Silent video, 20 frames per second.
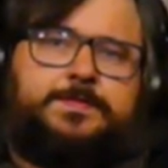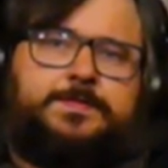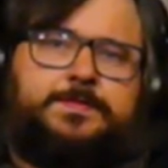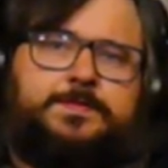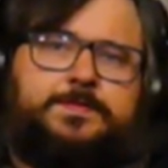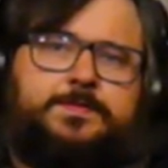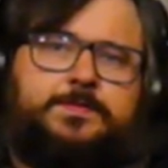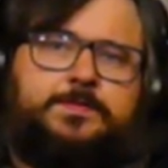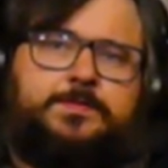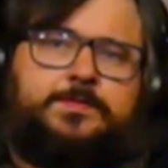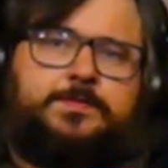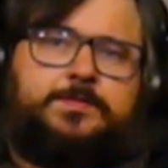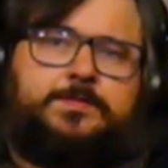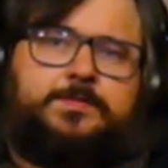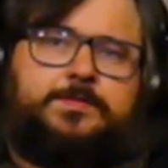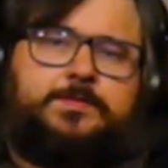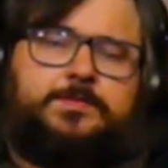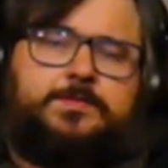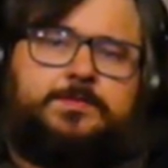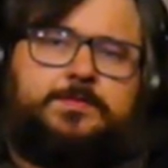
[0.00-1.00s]

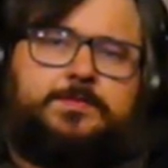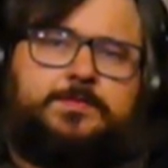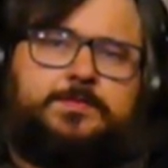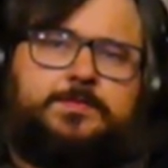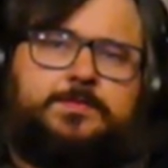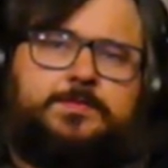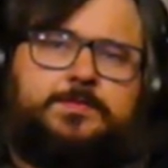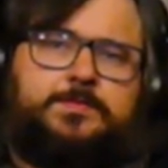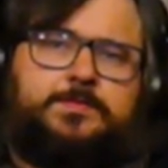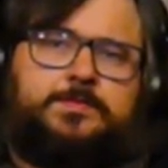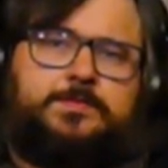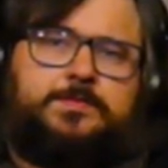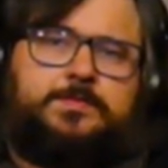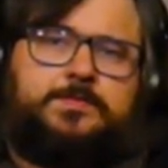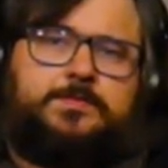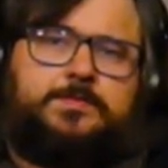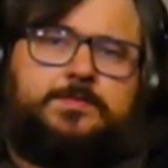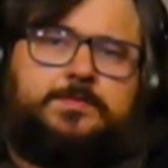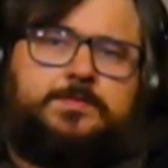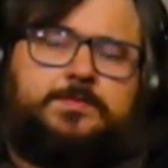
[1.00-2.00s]

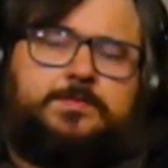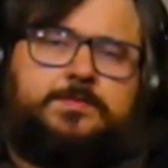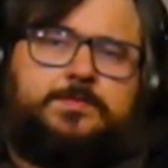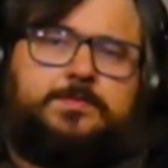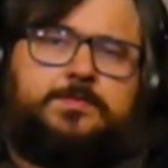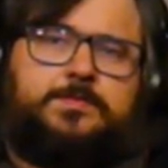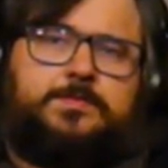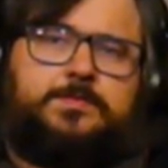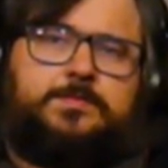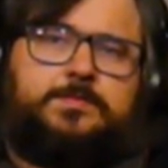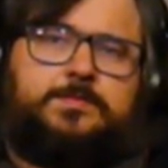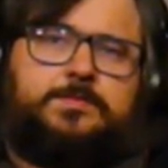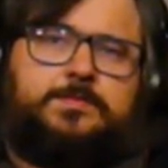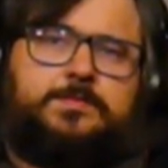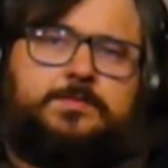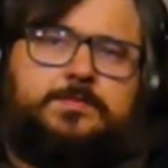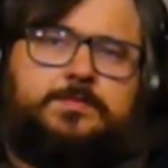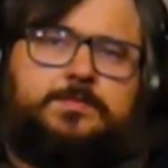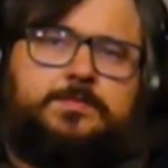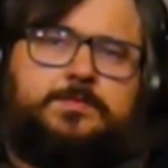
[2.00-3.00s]

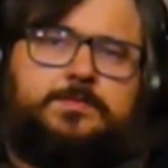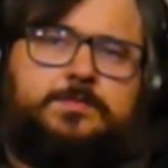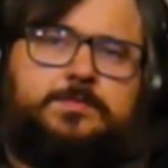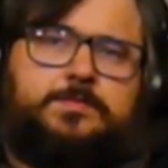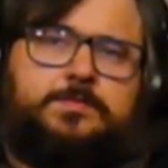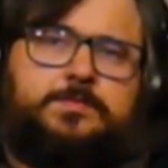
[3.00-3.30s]
(not speaking)